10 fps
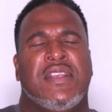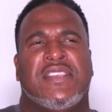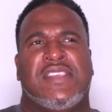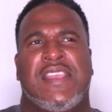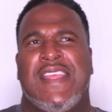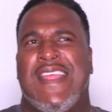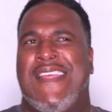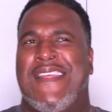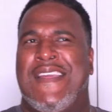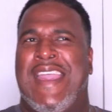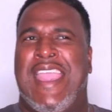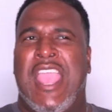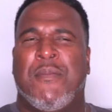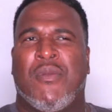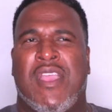See,
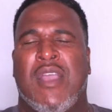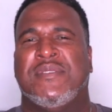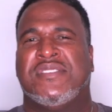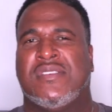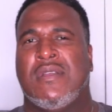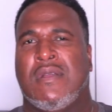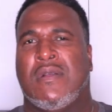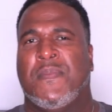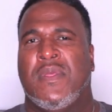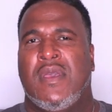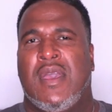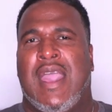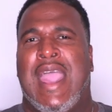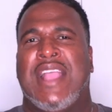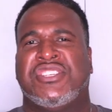Abraham and Sarah
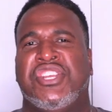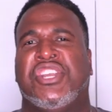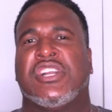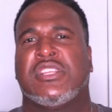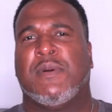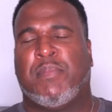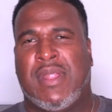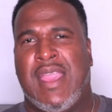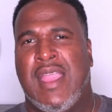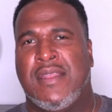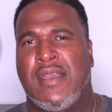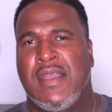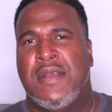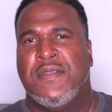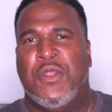actually cooked up a plan,
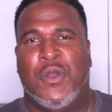you